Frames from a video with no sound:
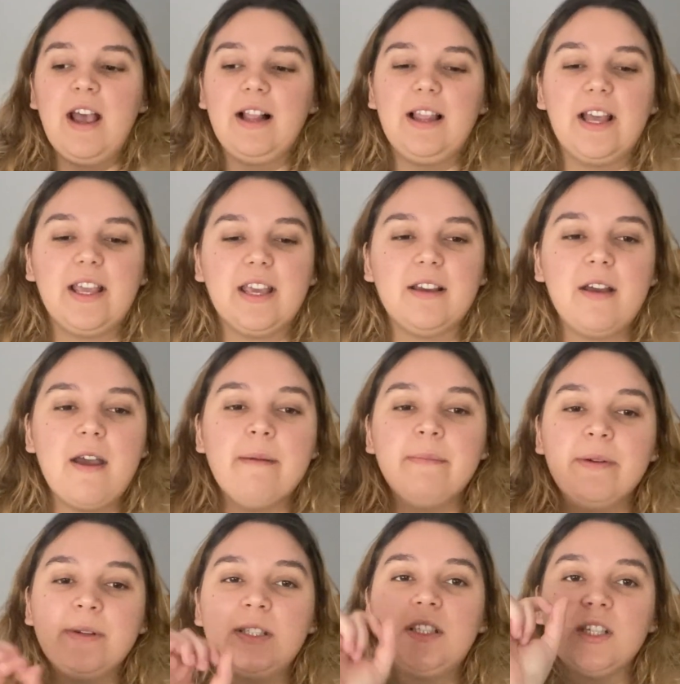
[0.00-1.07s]
Like
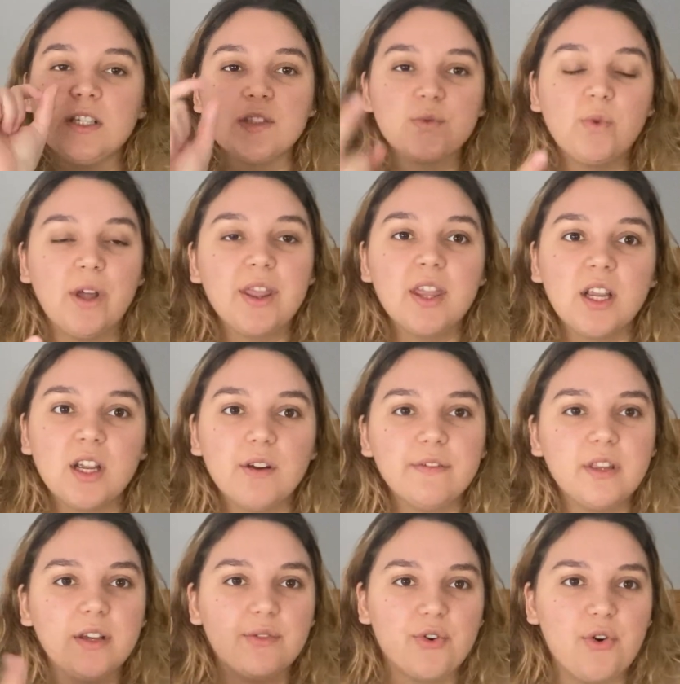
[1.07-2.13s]
maybe just one thing of
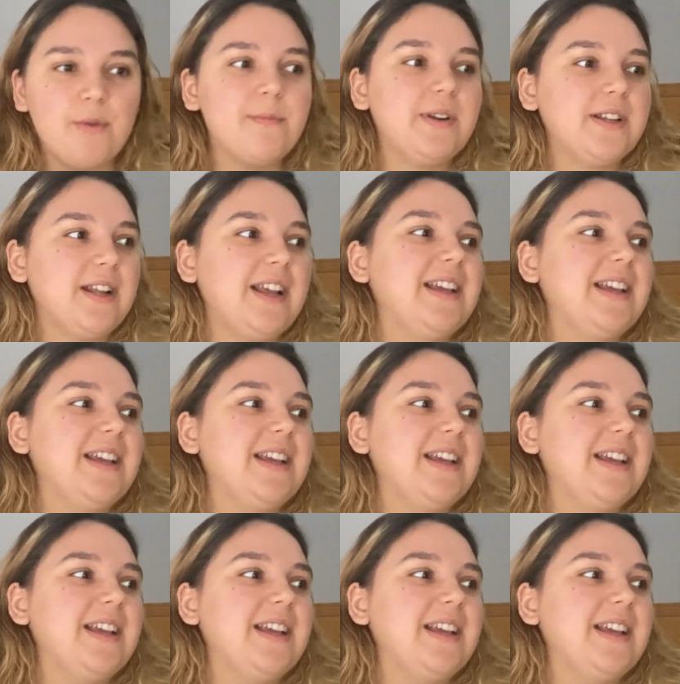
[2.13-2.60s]
their own, but it,